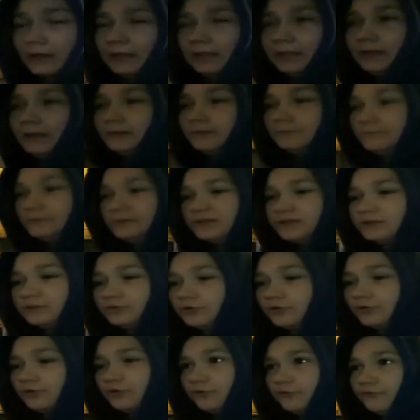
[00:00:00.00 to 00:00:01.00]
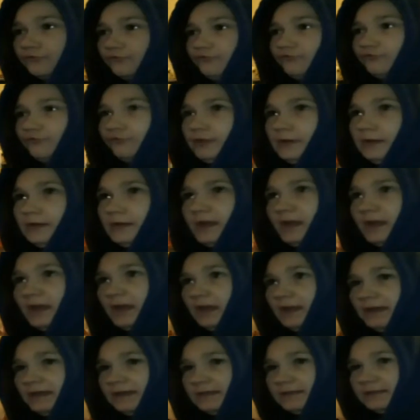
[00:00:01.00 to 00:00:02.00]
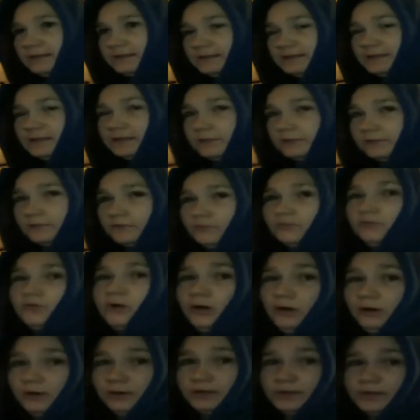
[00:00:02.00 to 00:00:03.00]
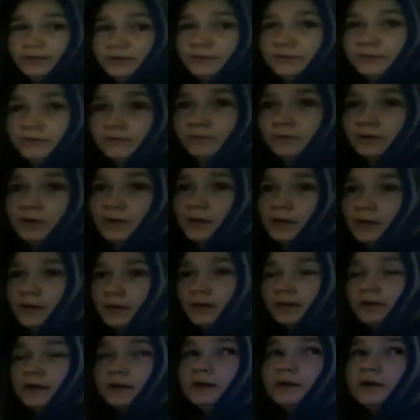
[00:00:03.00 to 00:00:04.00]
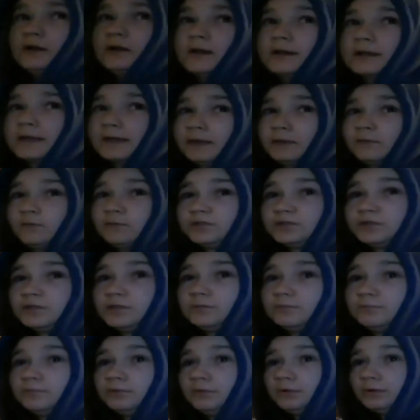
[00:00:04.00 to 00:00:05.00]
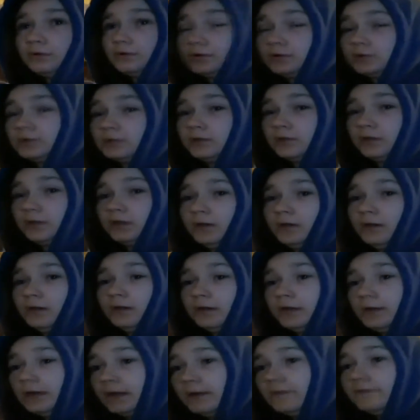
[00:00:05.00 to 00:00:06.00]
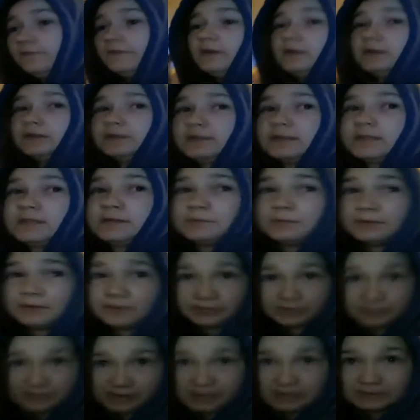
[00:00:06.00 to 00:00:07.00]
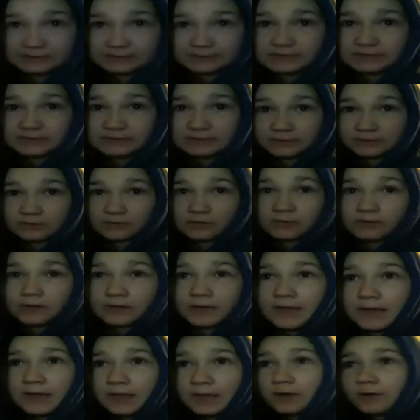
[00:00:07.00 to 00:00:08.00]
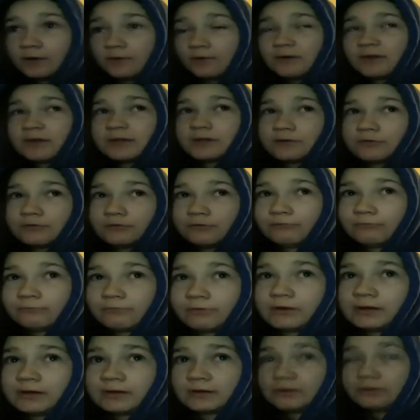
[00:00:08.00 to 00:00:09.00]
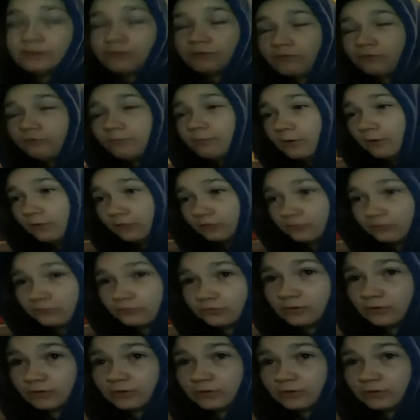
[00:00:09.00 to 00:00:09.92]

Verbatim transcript: and then I missed Young Free and Single Live, and I'm like, okay, watch on Plus Fell asleep on that, didn't I? Wake up and box or